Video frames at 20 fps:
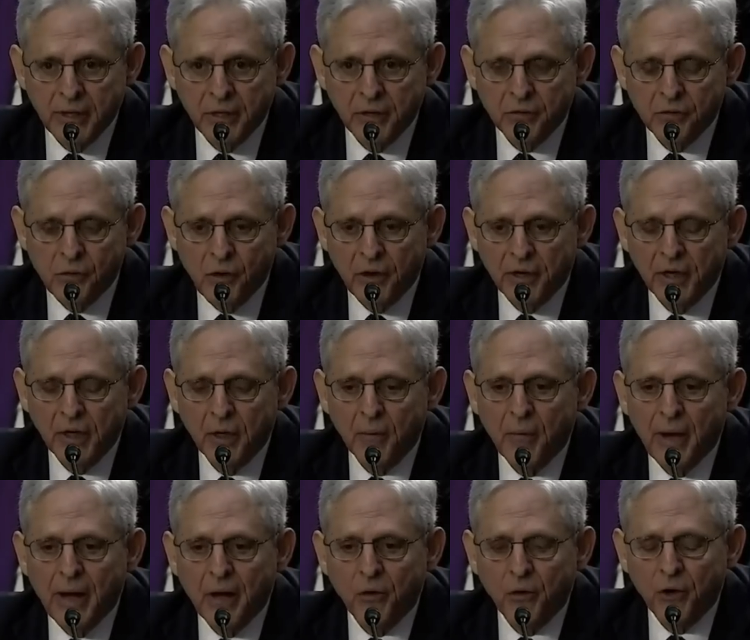that you're talking
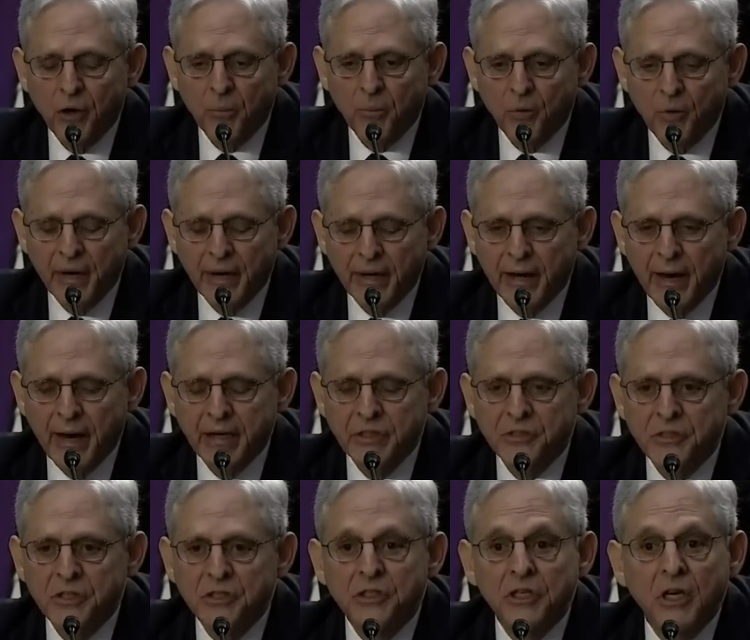about or to bring
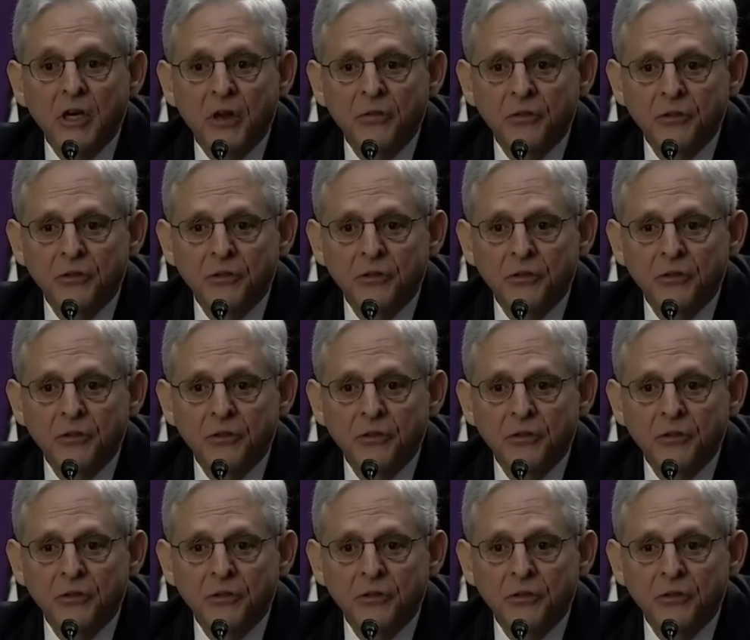cases in